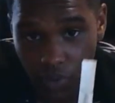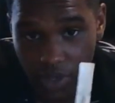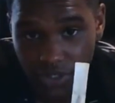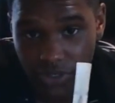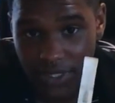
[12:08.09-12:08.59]

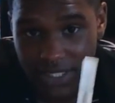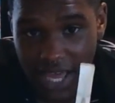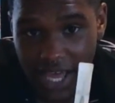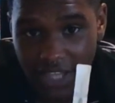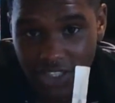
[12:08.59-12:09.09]
want to
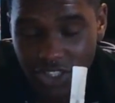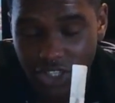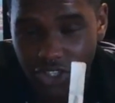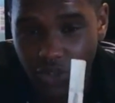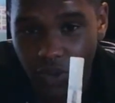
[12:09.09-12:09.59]
attach
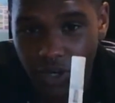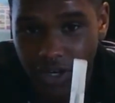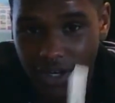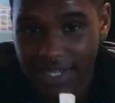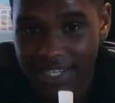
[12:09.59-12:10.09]

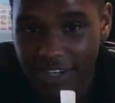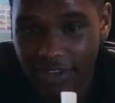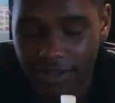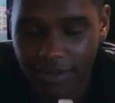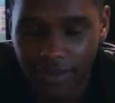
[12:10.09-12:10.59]
your needle.